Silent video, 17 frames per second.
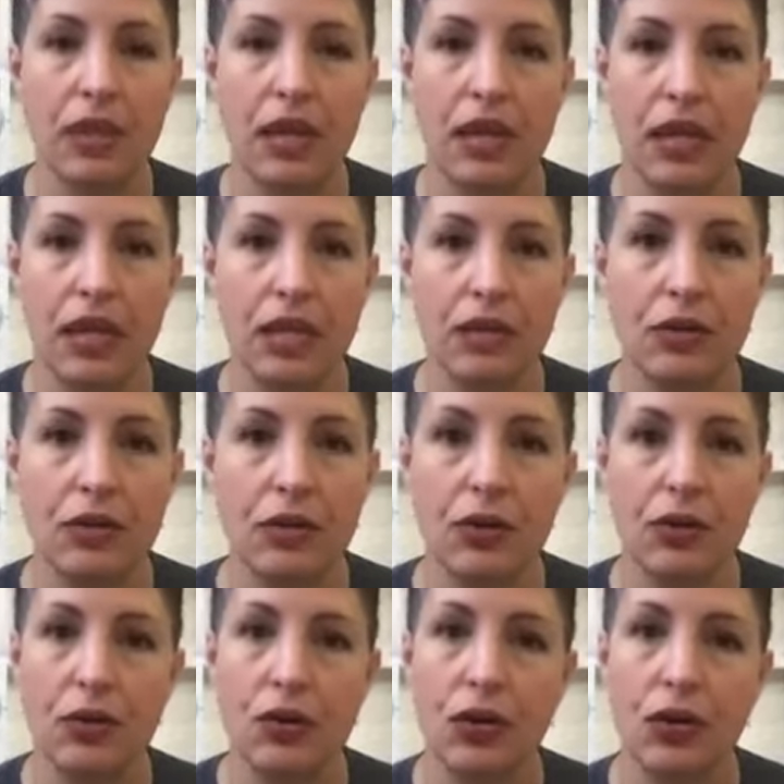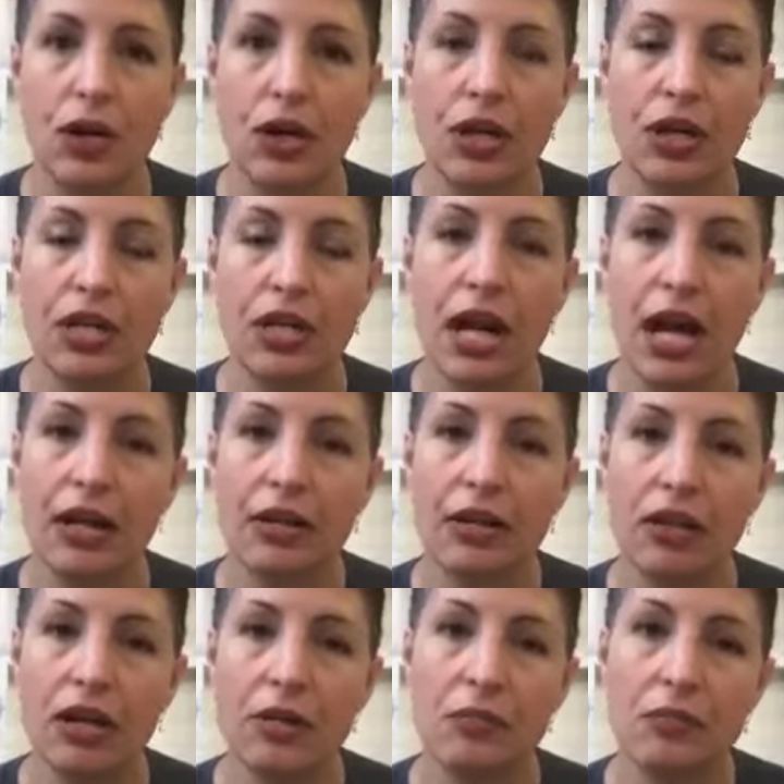either
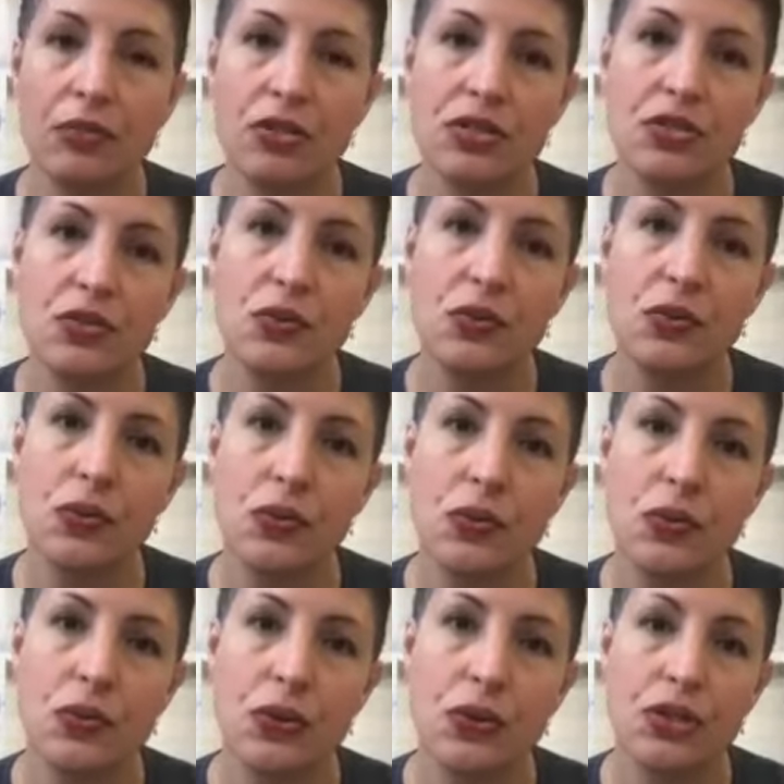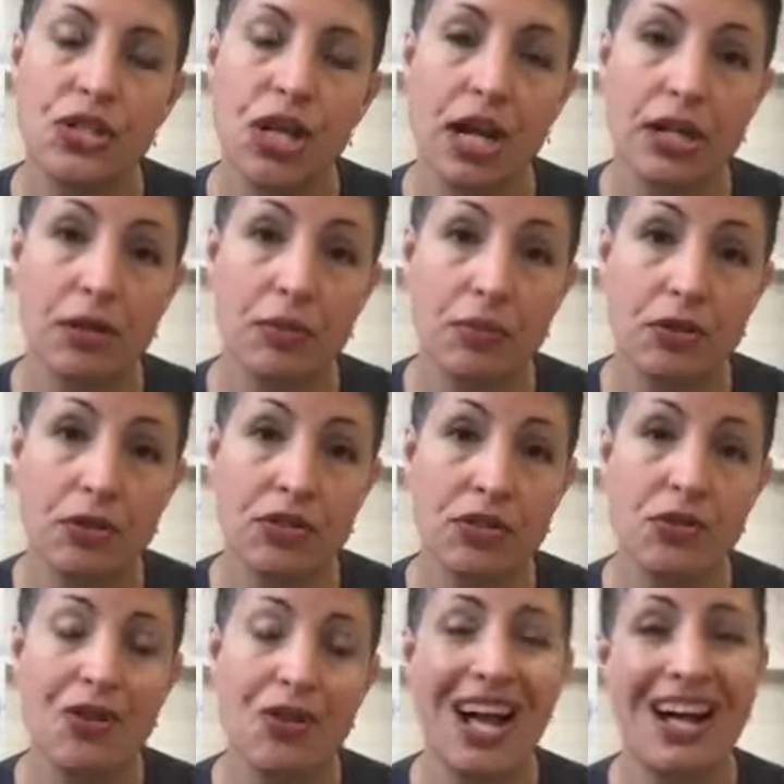nylon bristle or China
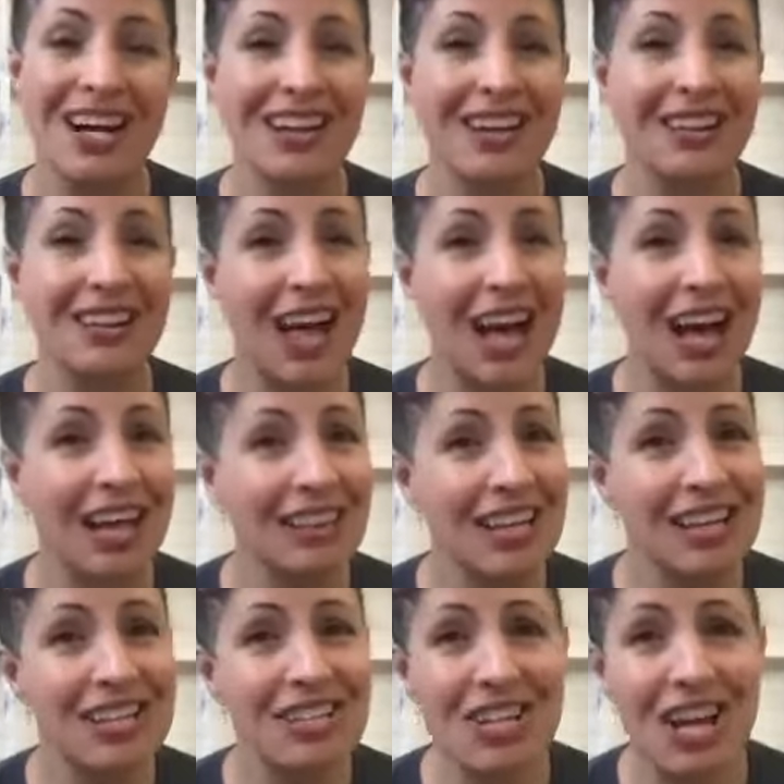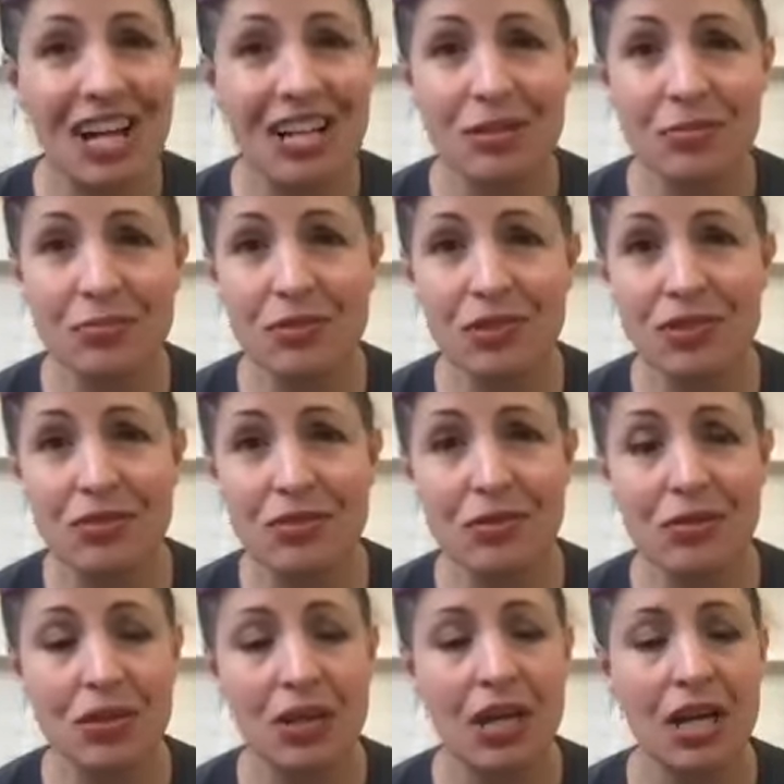bristle. I like China
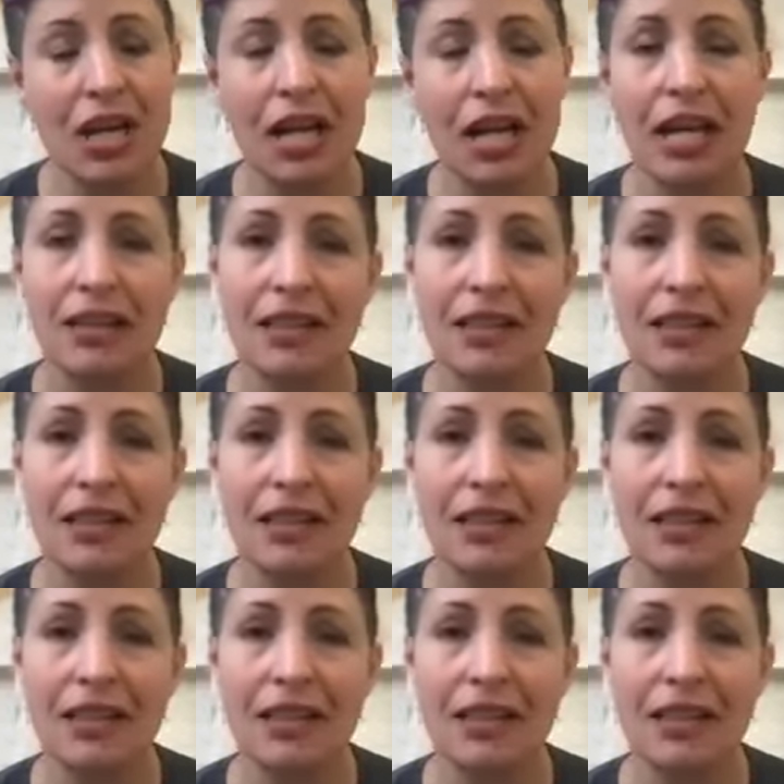bristle, and